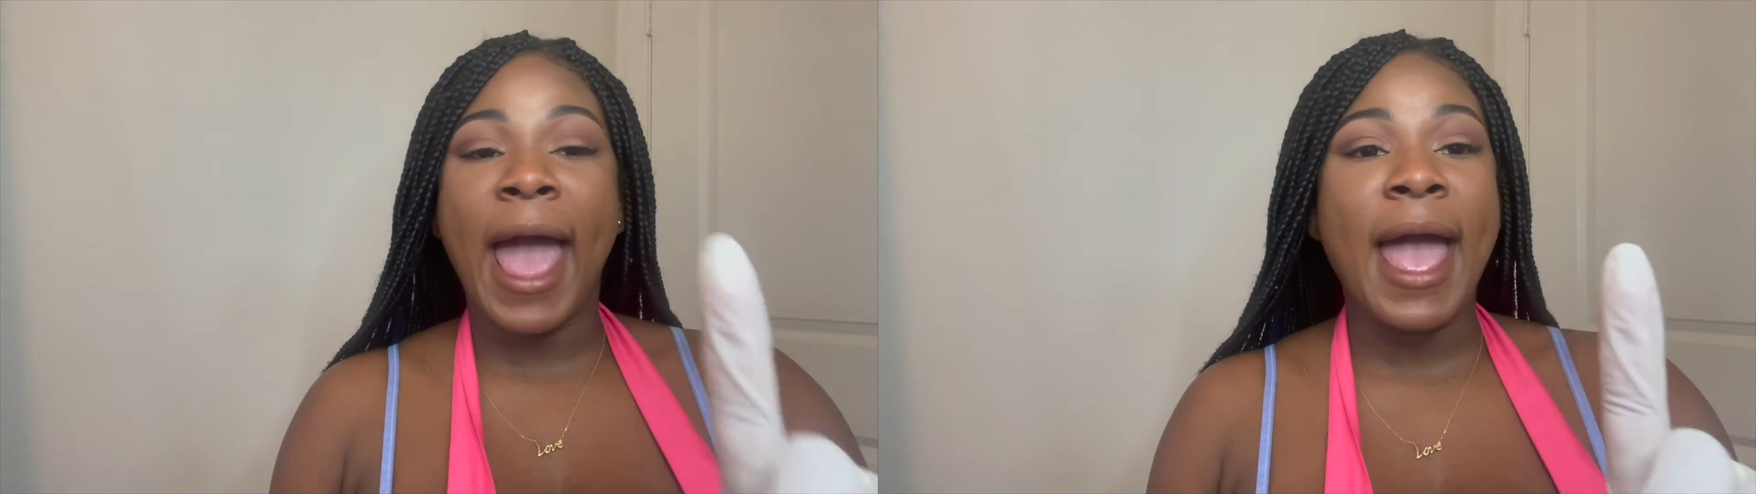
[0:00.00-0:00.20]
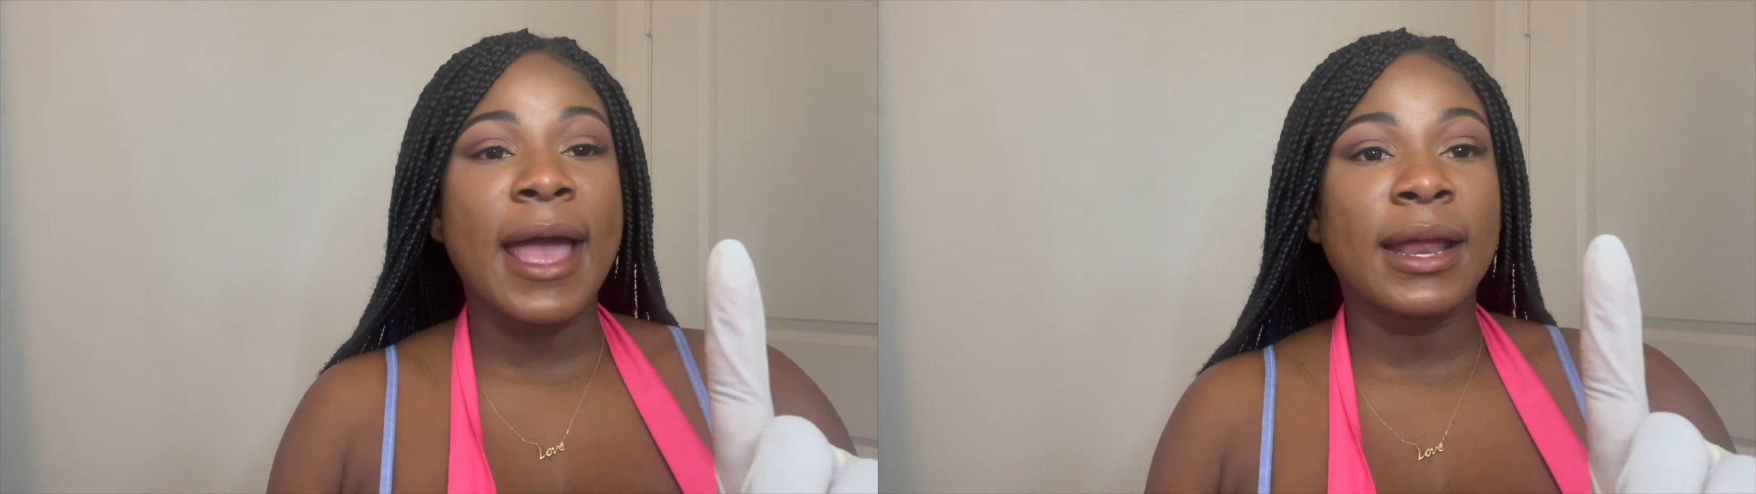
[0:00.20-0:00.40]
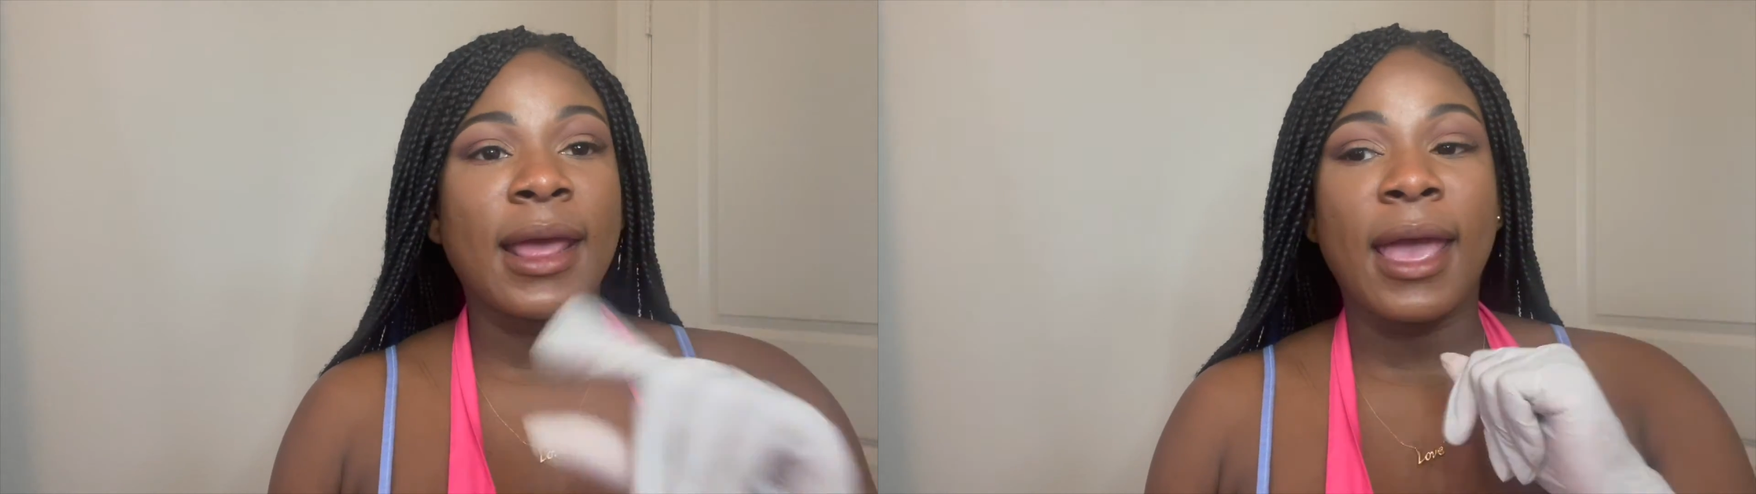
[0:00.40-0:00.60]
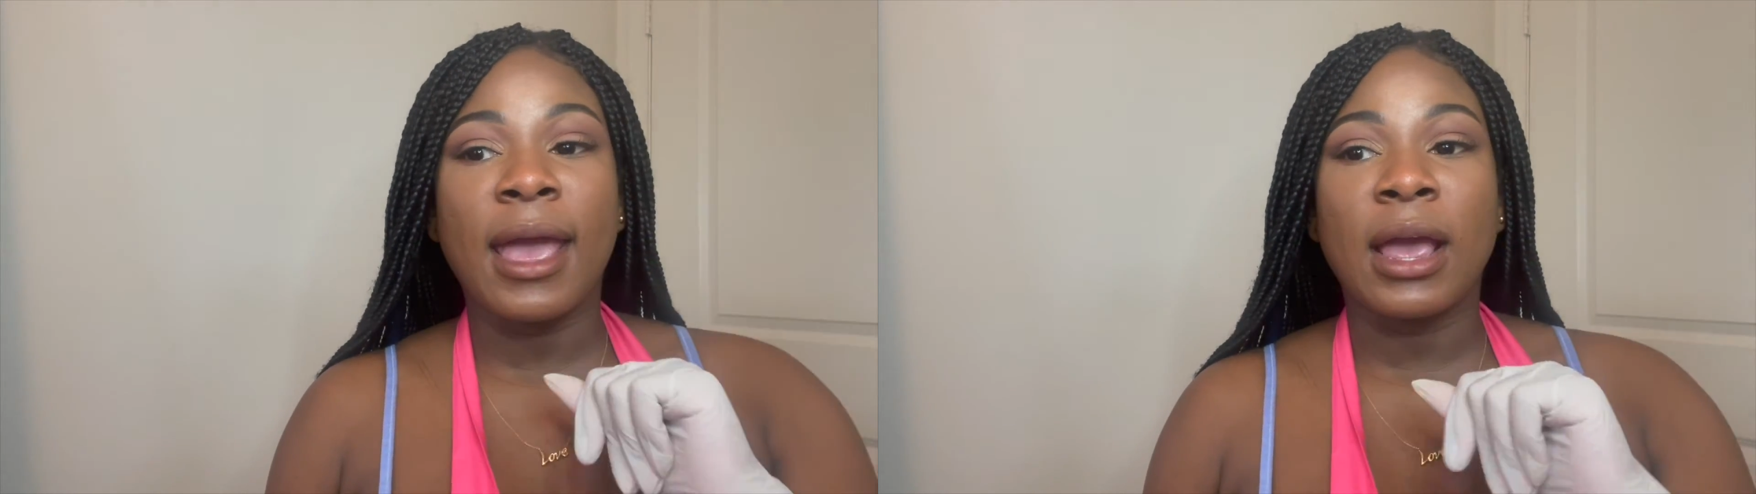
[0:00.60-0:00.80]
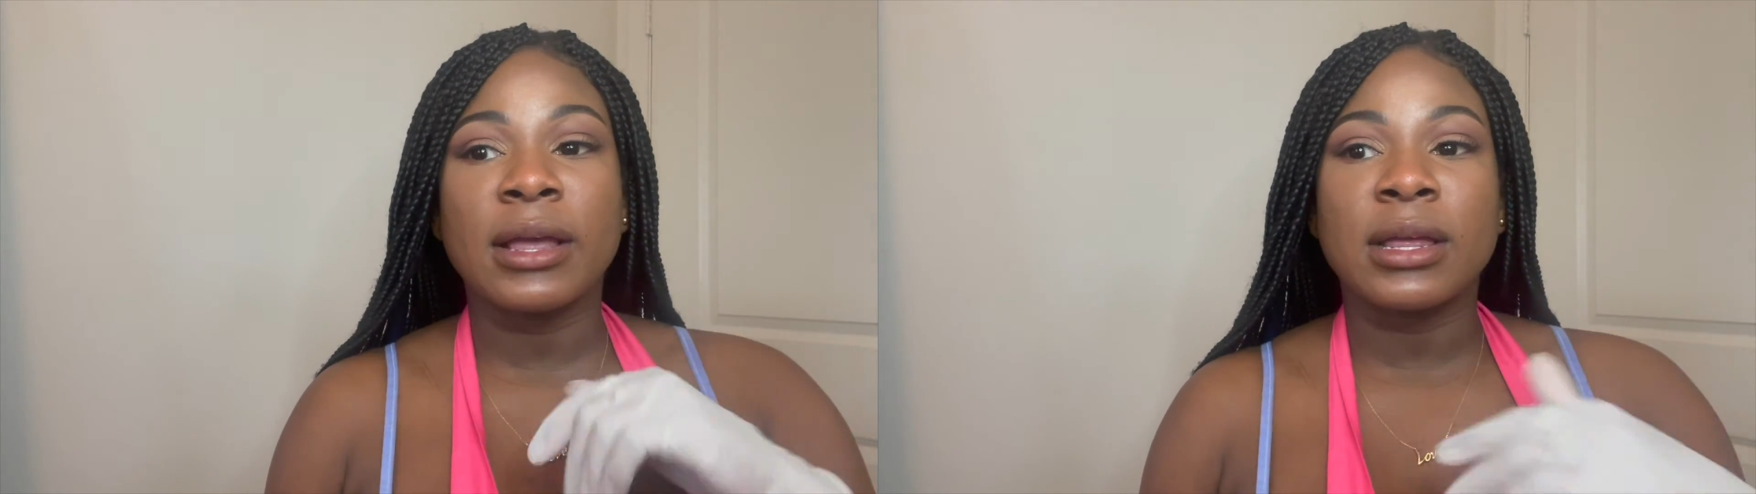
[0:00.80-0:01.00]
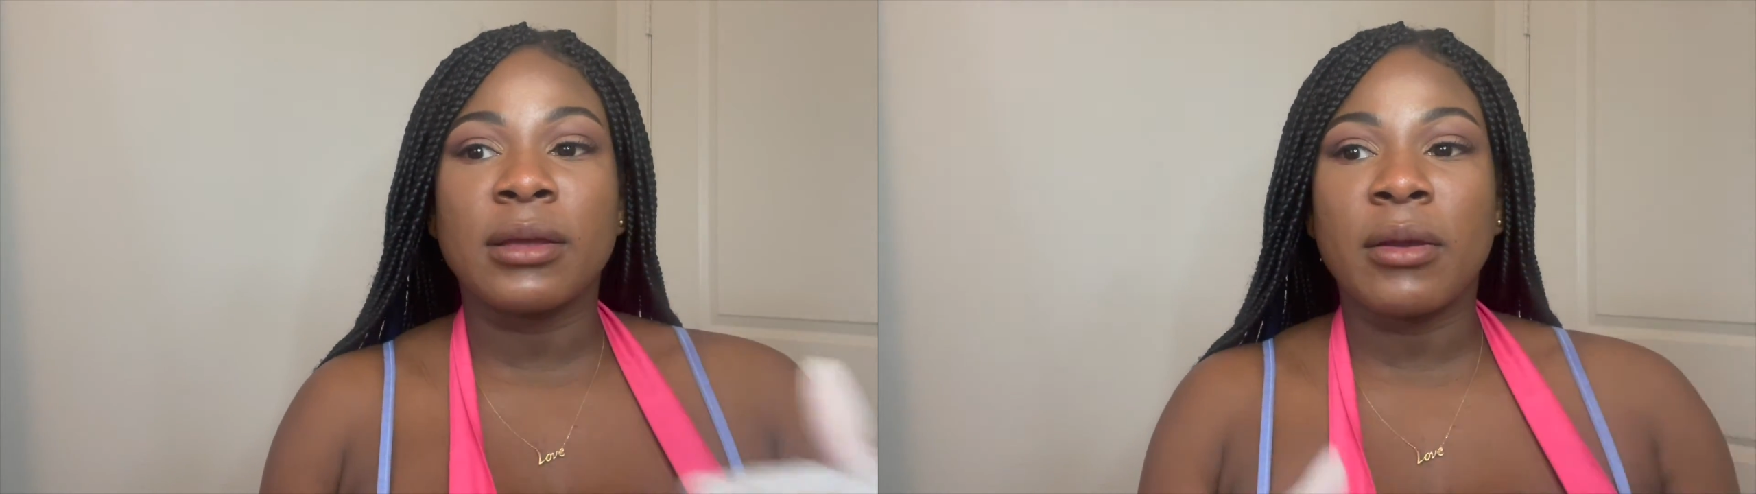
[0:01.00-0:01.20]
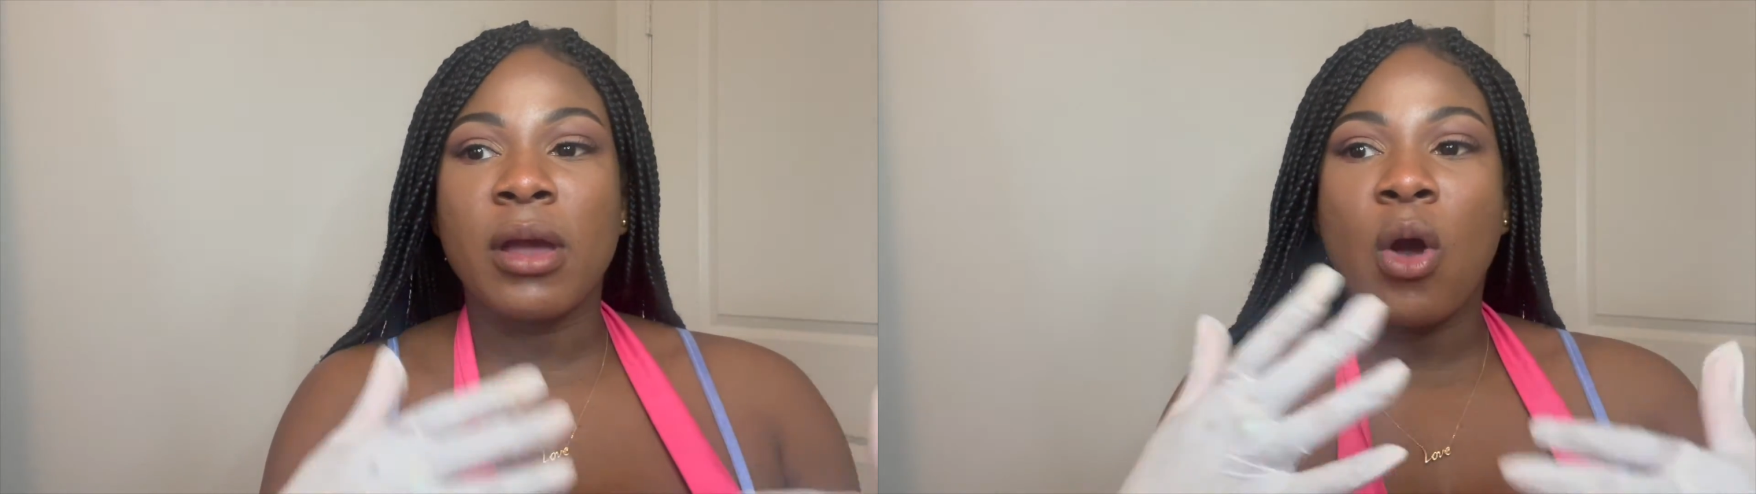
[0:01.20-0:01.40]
add a